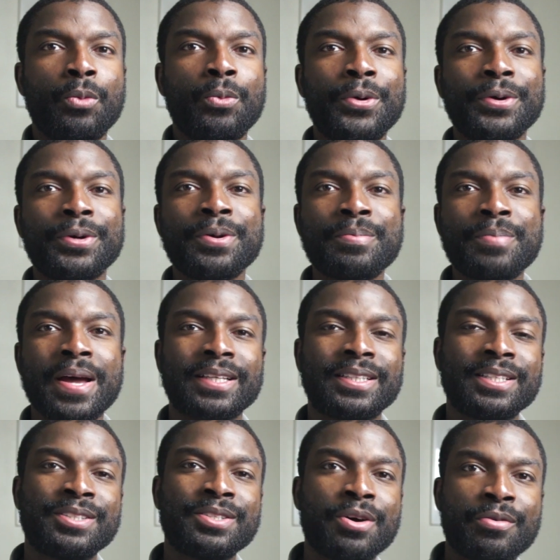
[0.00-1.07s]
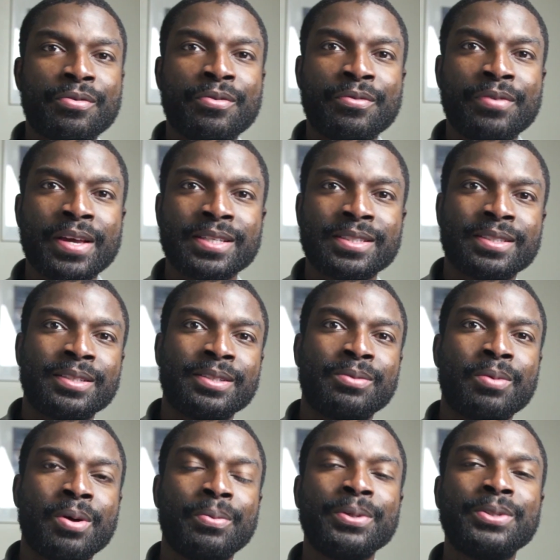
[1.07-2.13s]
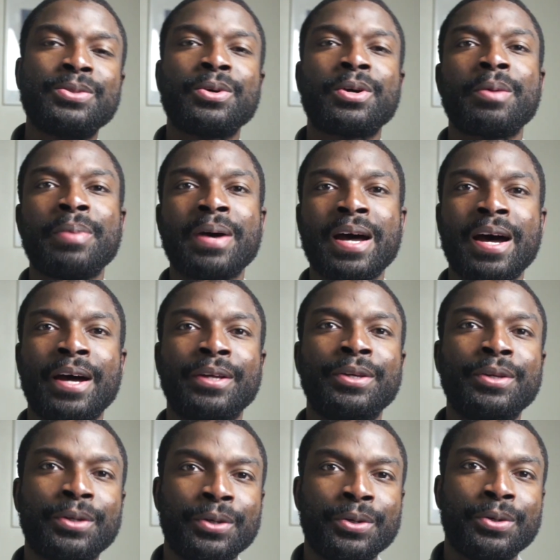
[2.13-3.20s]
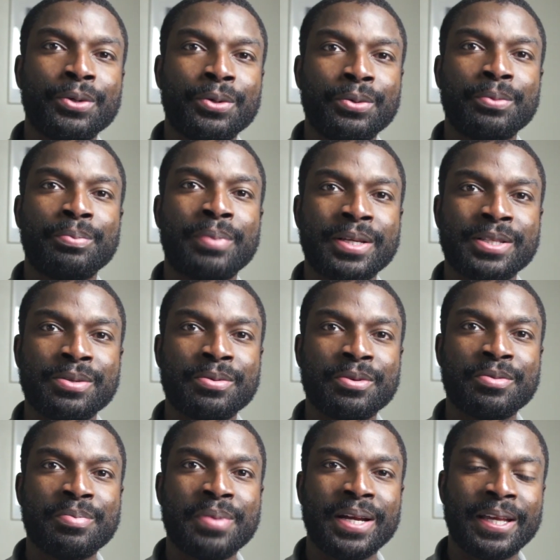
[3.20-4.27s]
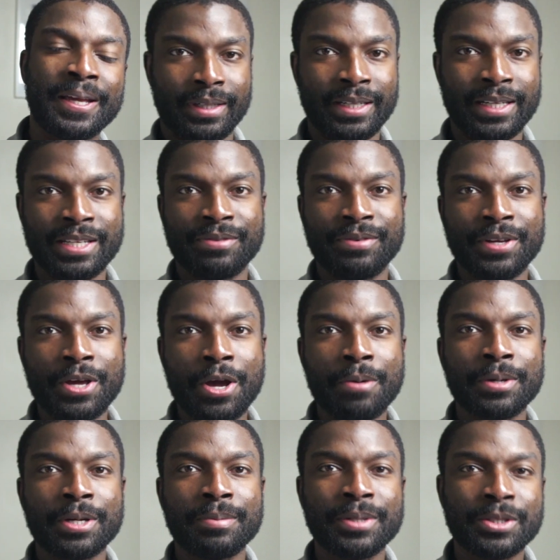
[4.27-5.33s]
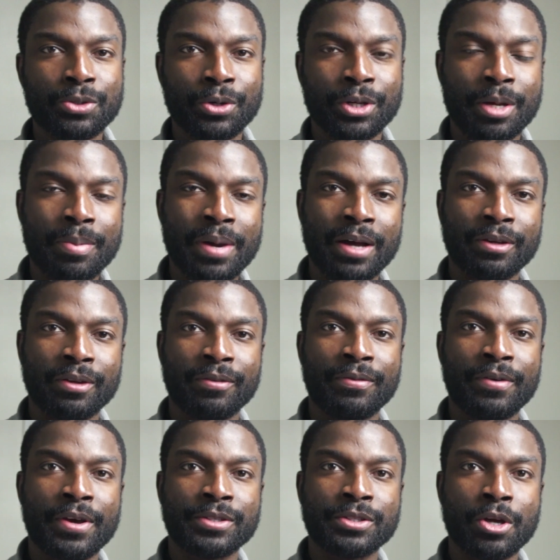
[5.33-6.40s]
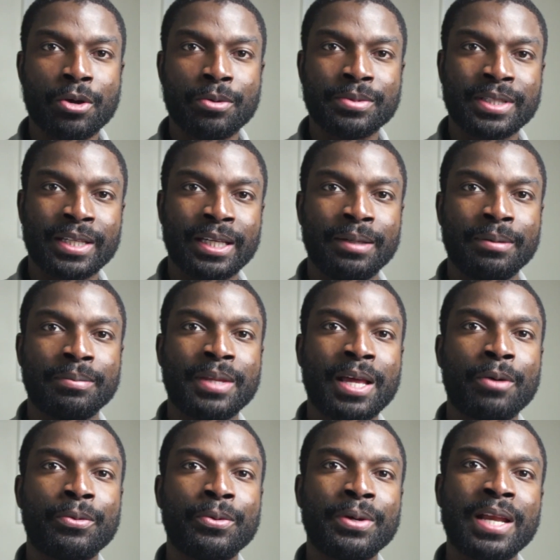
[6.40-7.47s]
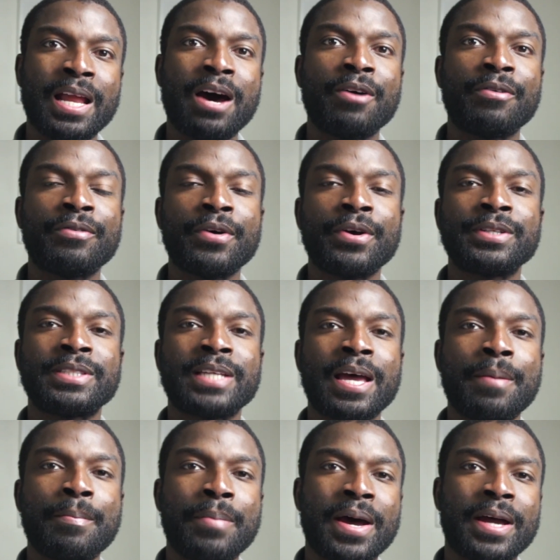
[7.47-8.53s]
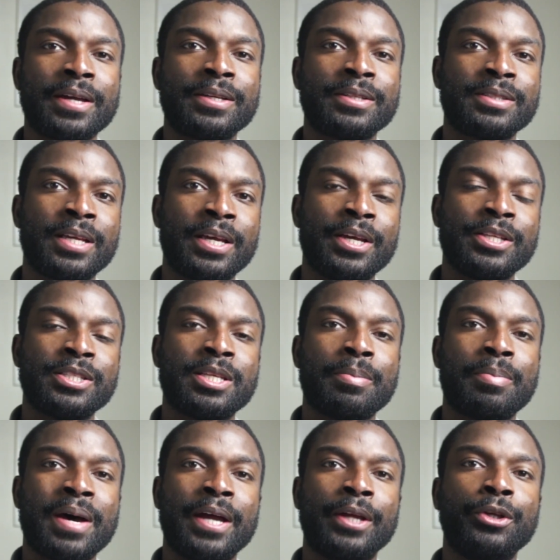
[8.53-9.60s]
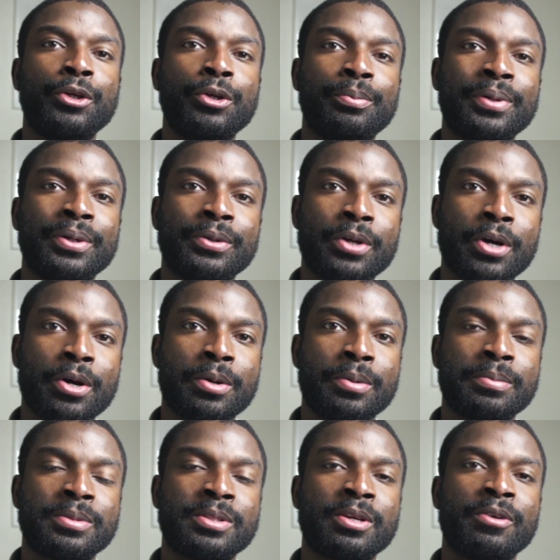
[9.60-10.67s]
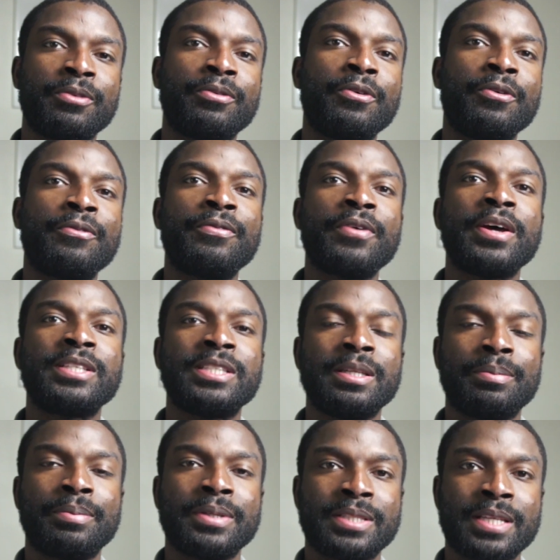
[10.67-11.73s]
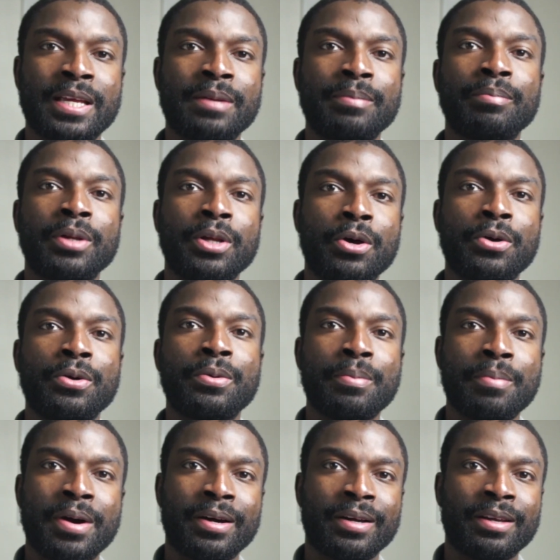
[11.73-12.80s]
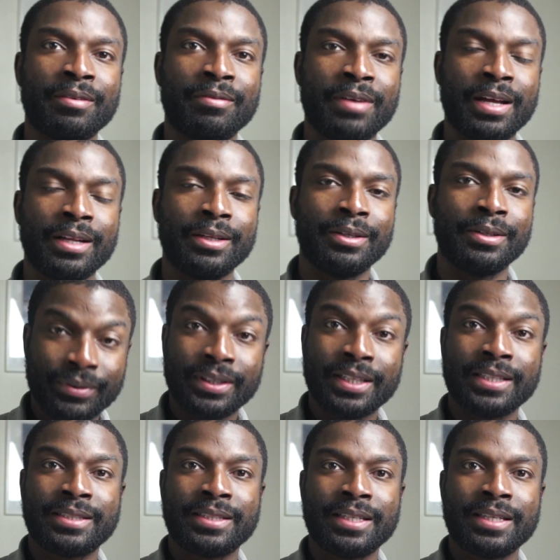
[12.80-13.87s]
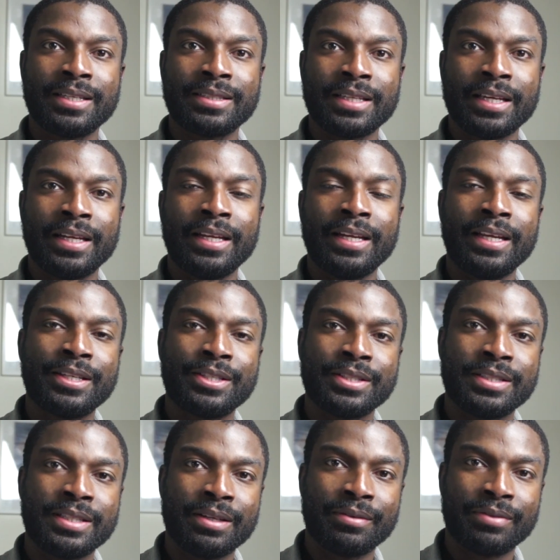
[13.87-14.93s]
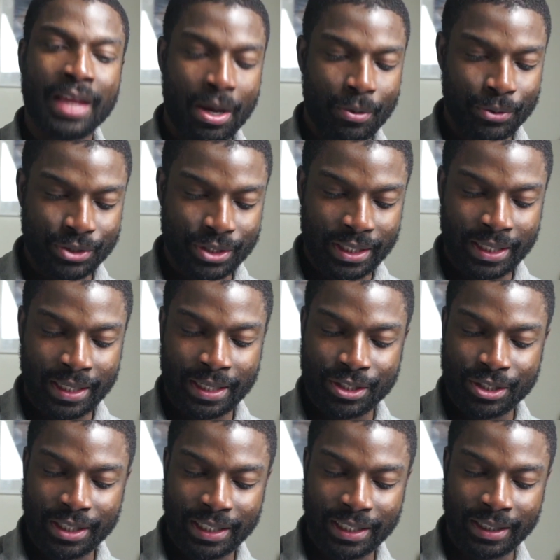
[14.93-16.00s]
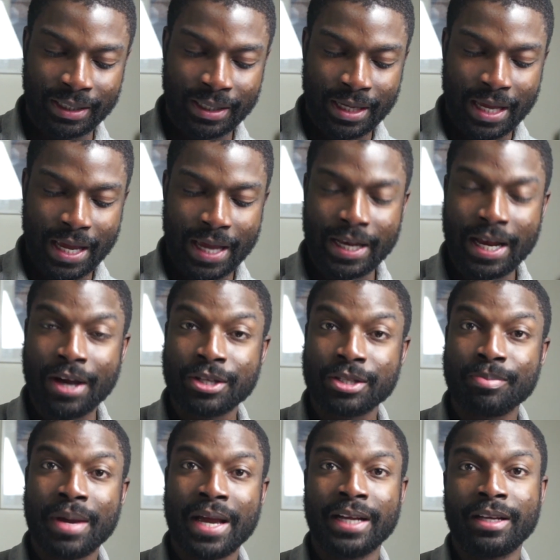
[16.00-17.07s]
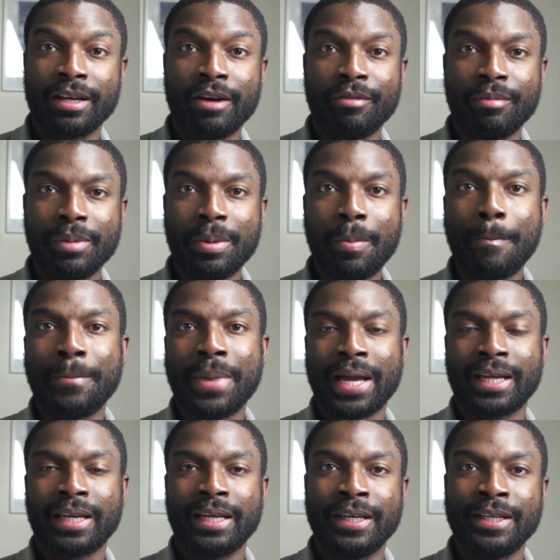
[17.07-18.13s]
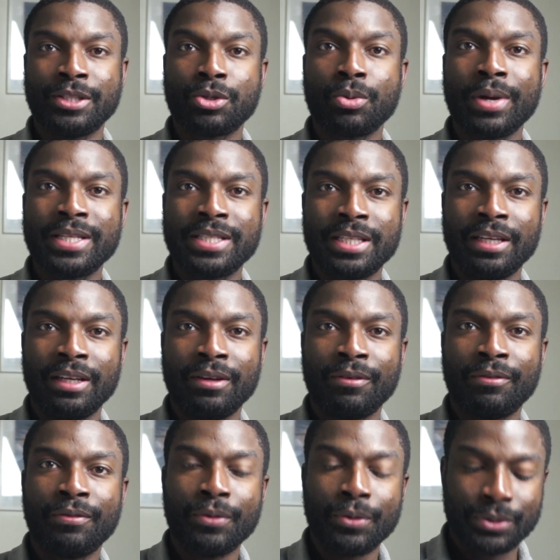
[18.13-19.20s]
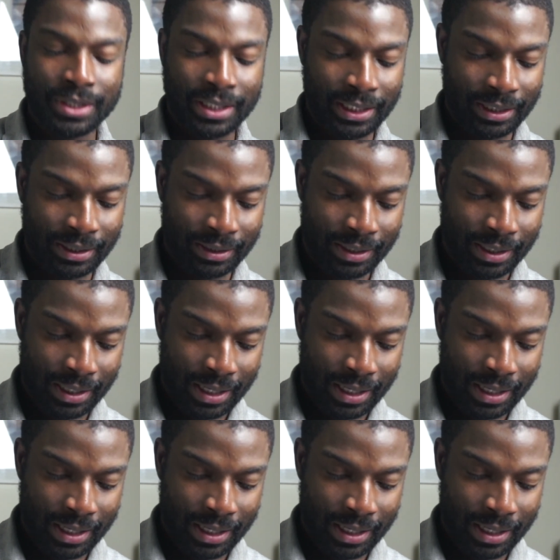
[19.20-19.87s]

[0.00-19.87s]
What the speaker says: Welcome back to Self-Invested, where we talk about how you can do better with money. In this video, I'm going to be talking about the first home scheme that will allow first-time buyers to buy new build homes for 30% below market value. This is an initiative that was initially announced by the government back in 2014